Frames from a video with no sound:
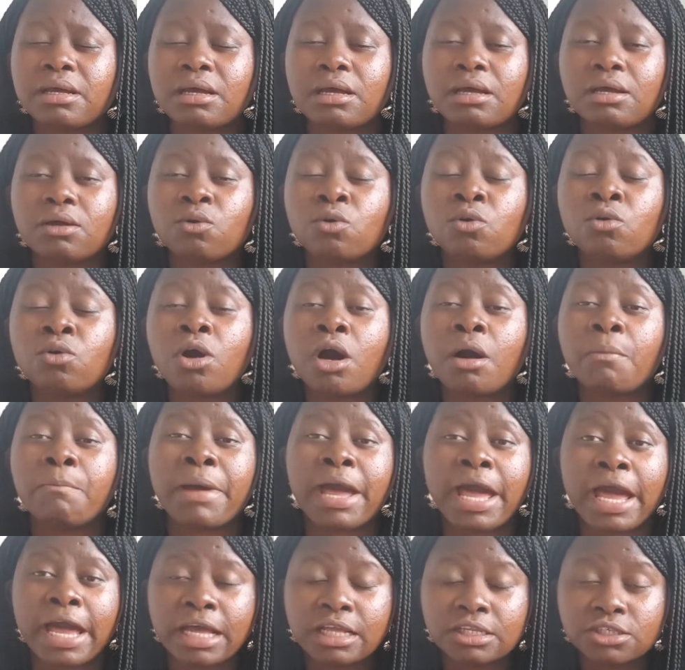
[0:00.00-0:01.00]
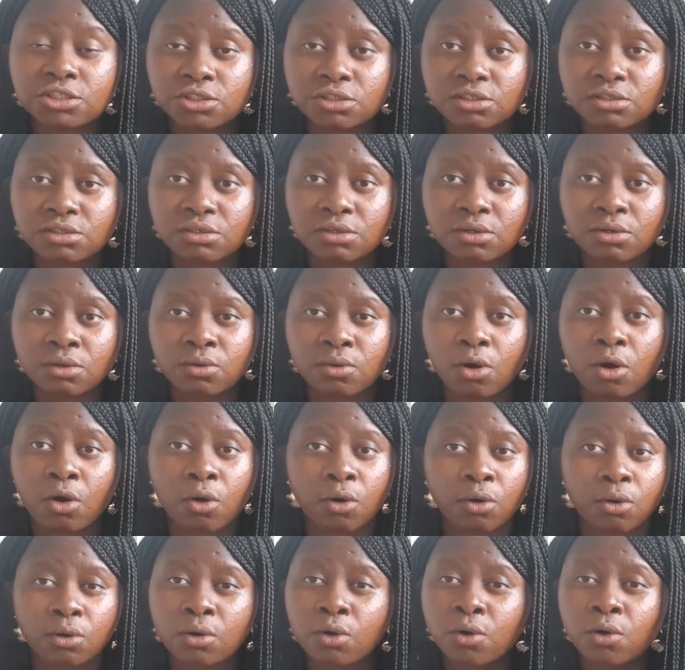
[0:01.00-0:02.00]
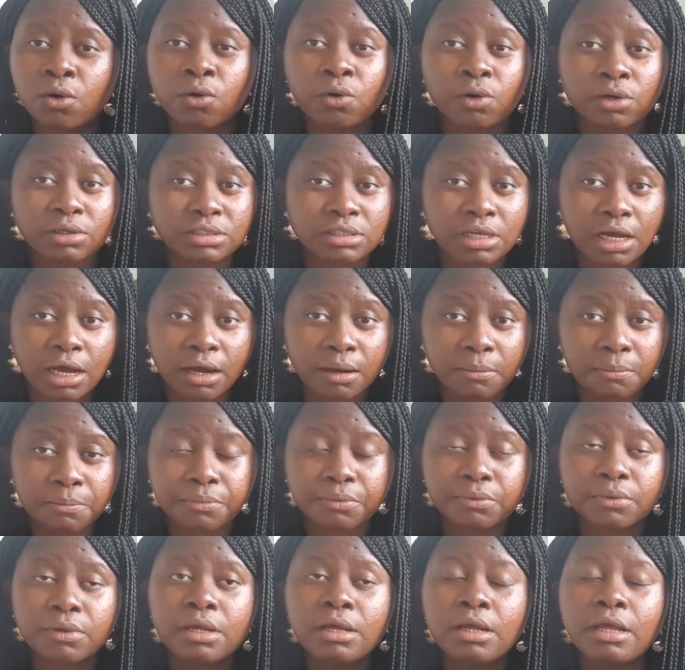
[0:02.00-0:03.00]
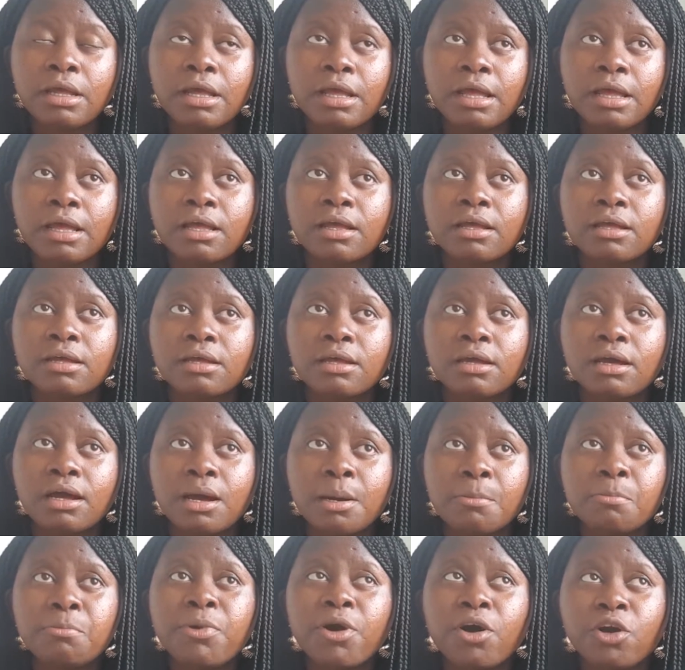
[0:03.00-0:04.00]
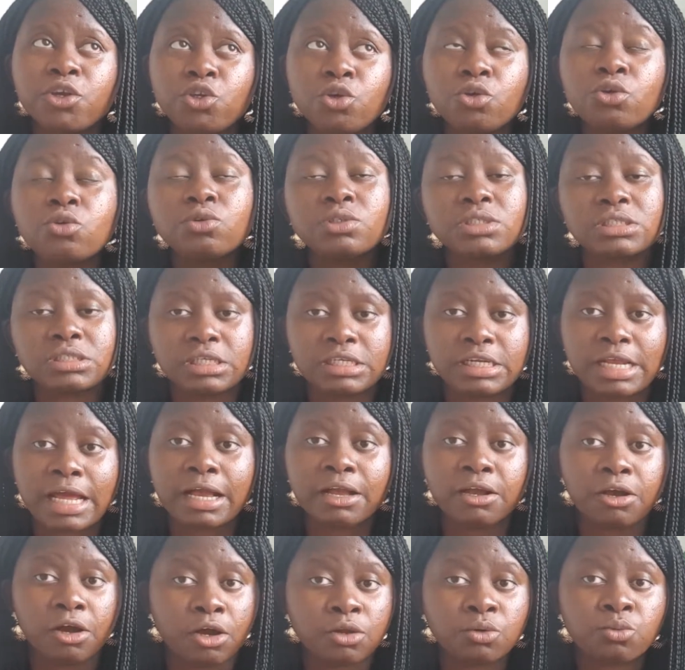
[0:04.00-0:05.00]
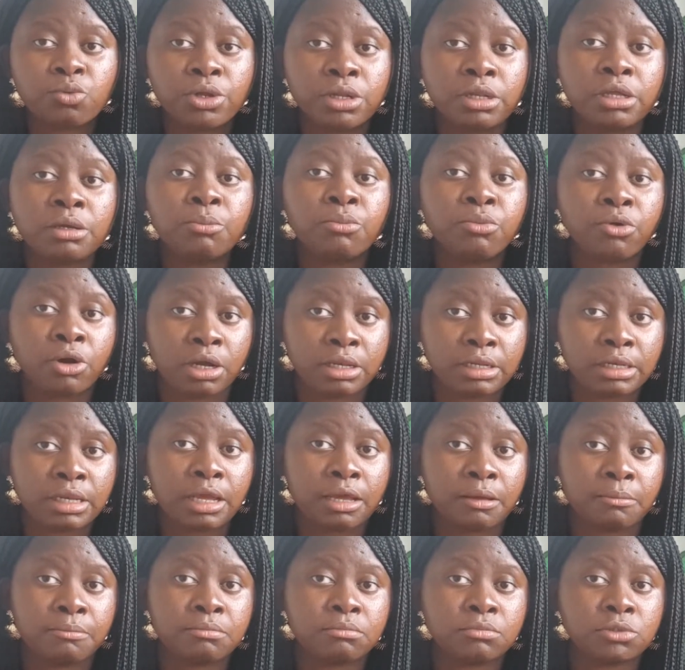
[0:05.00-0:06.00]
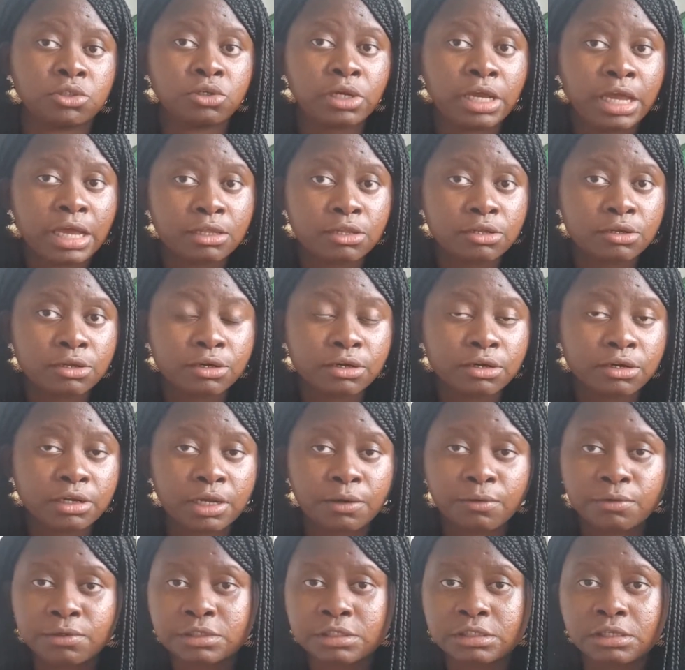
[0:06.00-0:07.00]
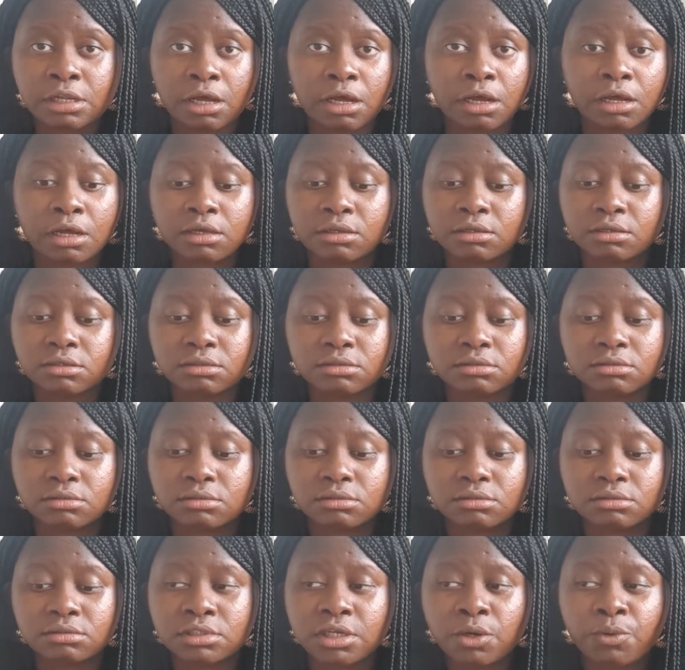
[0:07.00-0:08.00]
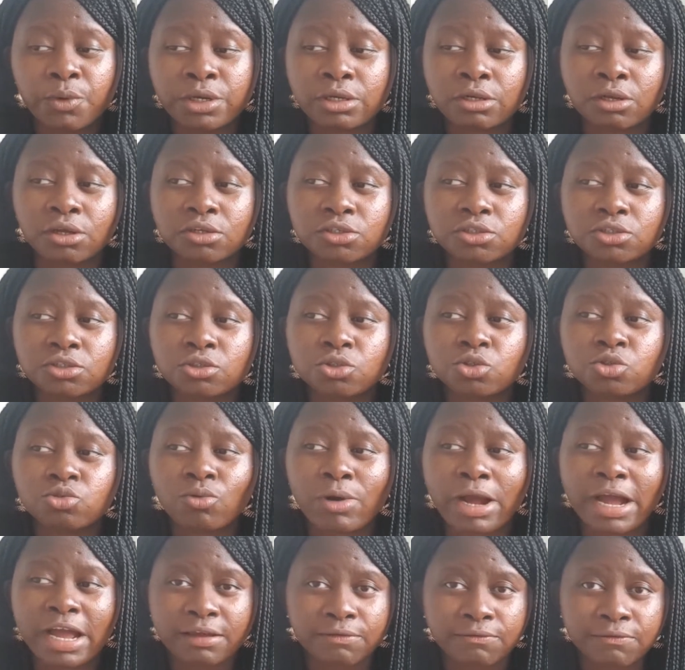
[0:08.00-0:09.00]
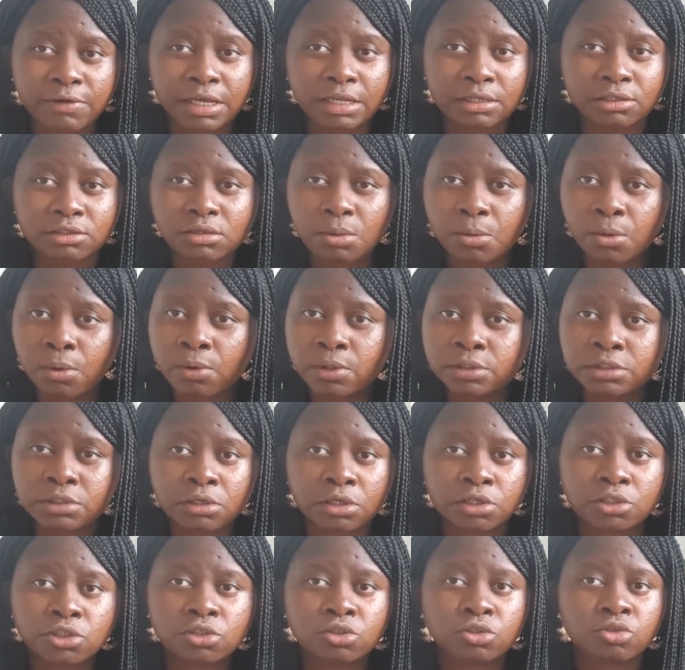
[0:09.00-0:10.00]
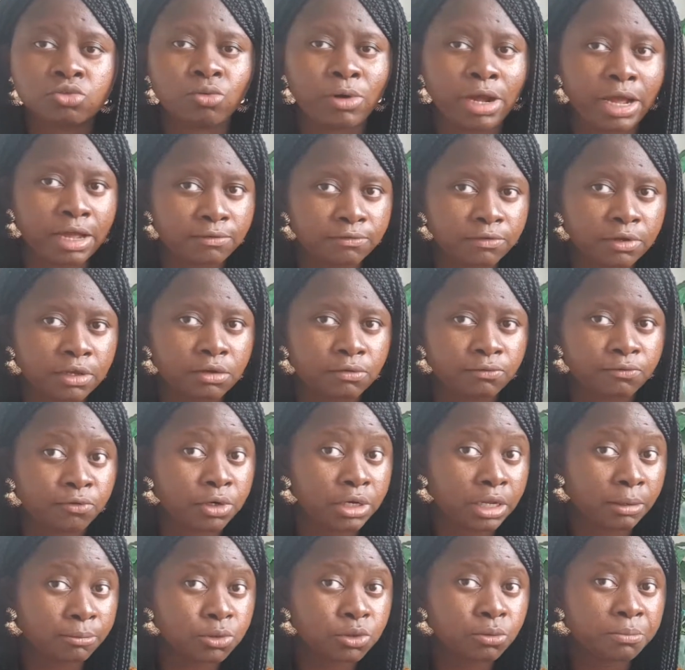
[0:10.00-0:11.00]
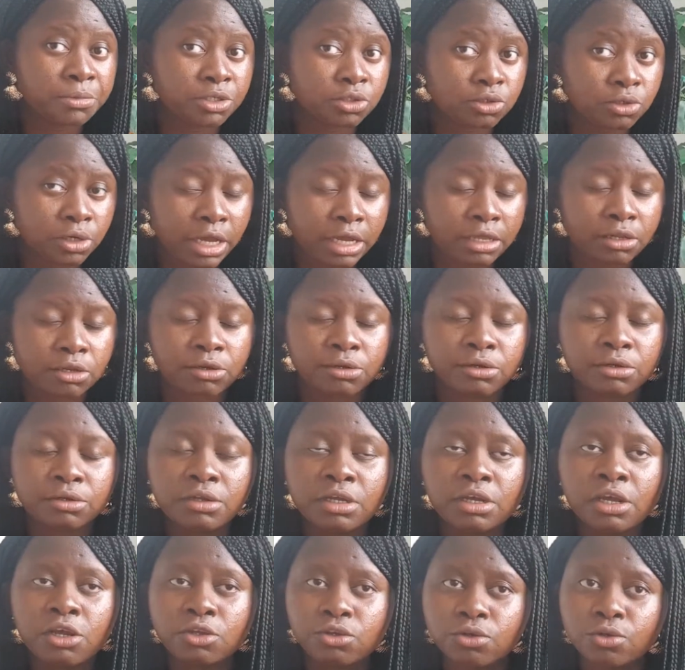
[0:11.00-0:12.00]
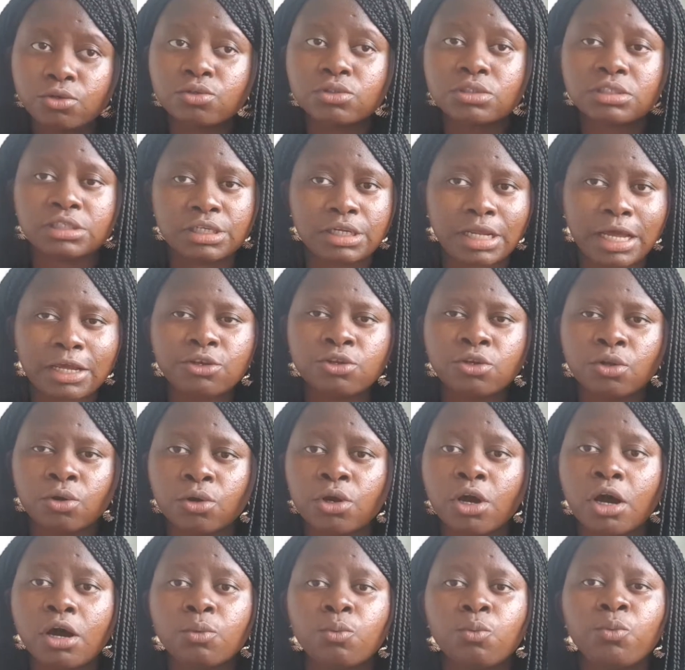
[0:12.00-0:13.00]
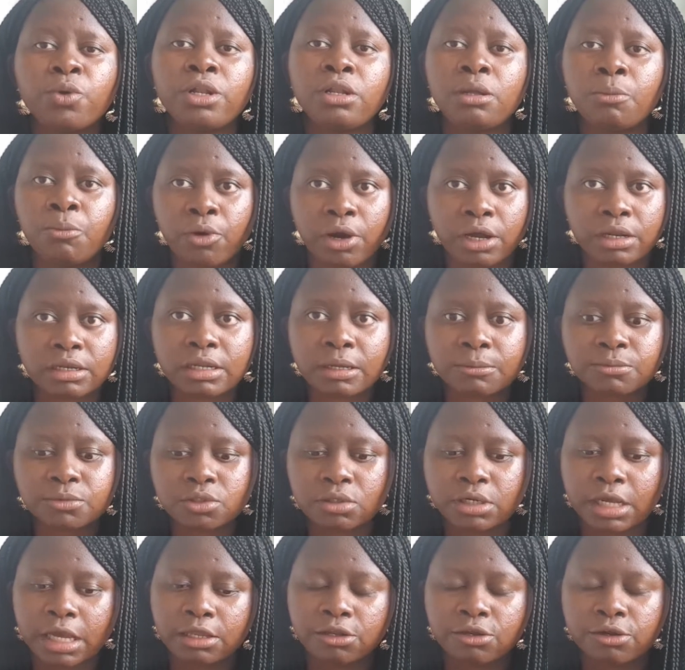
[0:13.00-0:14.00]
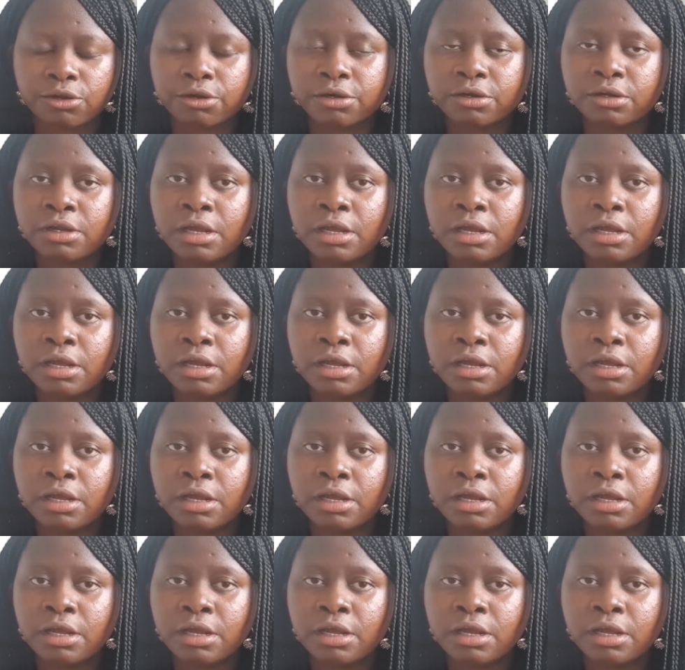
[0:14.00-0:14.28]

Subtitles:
who got matched or hooked up, but you could see that God really brought them together. It was not, they were not striving. Someone was not striving for them to be together. You could see that God really brought them together.